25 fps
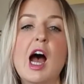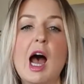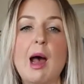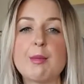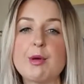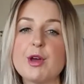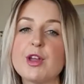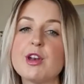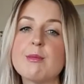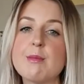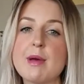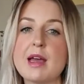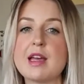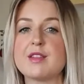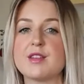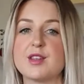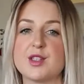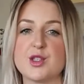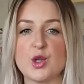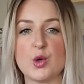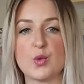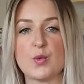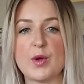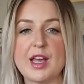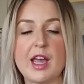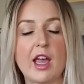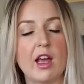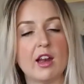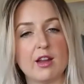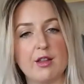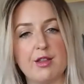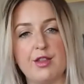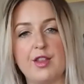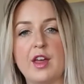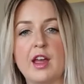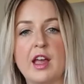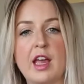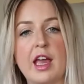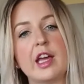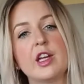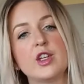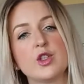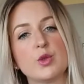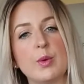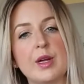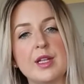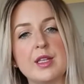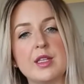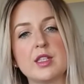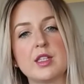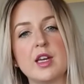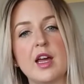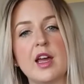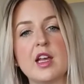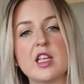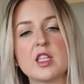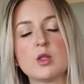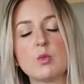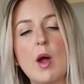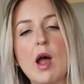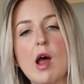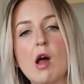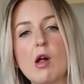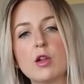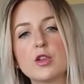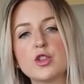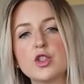I'm going to make this a regular thing each Wednesday as well,